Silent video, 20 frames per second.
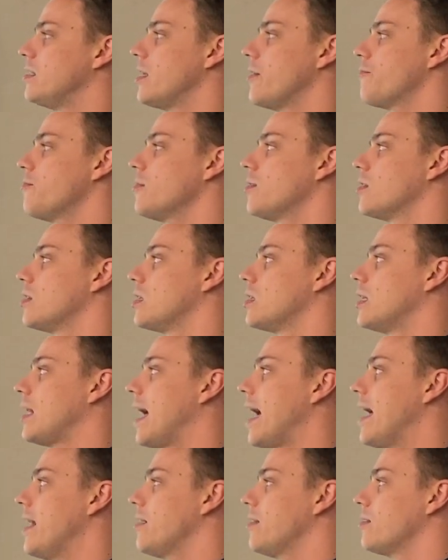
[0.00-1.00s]

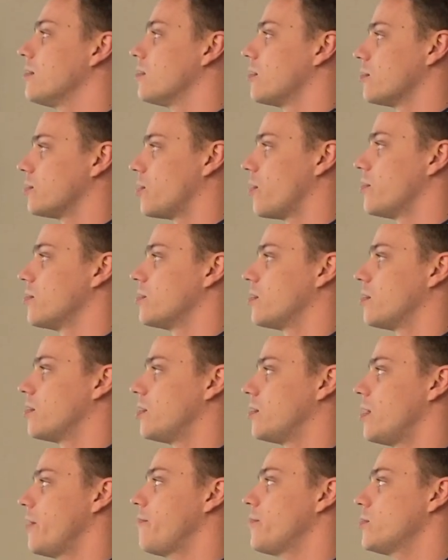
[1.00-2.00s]
so there's the
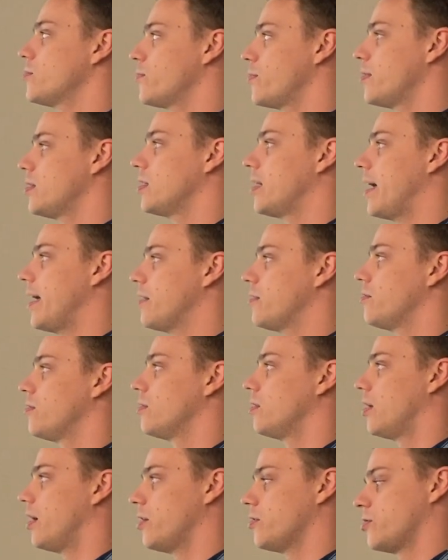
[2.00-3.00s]
difference between latitude
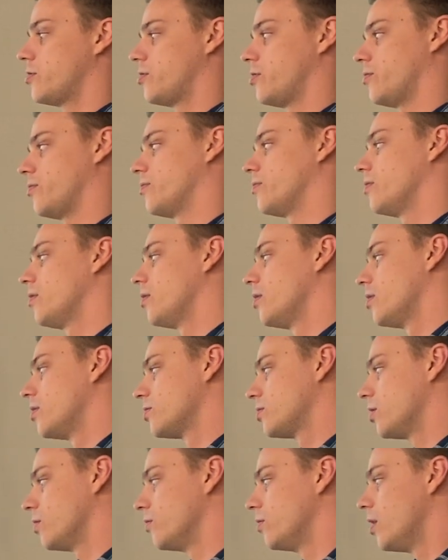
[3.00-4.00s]
and longitude.
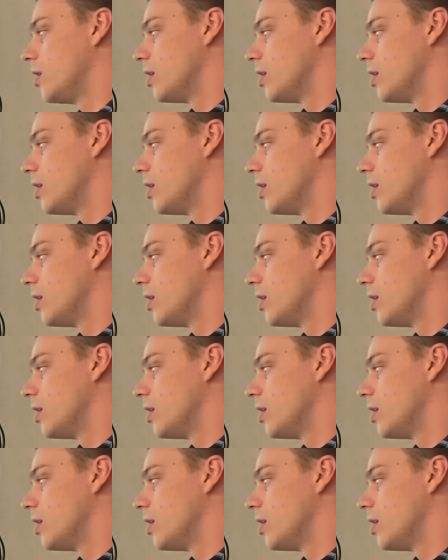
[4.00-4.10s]
So